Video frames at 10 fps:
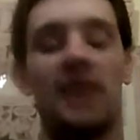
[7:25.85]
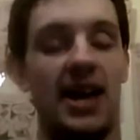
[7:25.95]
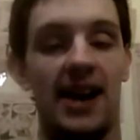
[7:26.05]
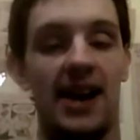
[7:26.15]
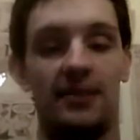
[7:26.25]

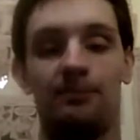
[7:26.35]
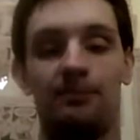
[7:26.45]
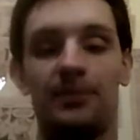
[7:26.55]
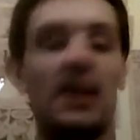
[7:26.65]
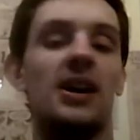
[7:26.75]
And
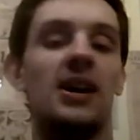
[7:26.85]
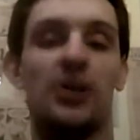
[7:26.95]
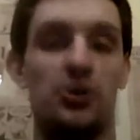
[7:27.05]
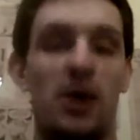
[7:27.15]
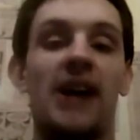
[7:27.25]
of
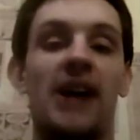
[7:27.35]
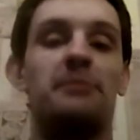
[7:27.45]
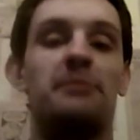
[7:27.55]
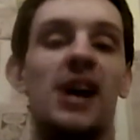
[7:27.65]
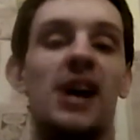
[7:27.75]
course,
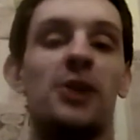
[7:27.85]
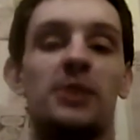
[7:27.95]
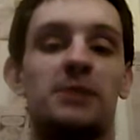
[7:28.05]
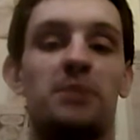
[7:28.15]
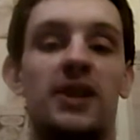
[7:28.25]
Rocky Blyer
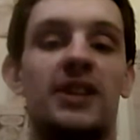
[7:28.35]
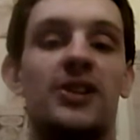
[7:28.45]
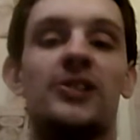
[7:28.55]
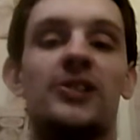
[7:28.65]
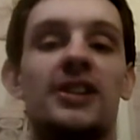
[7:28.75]
was pretty
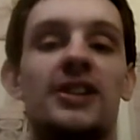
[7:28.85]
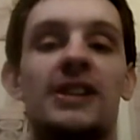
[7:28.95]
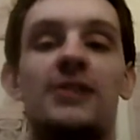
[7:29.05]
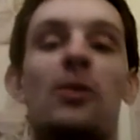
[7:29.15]
darn good too.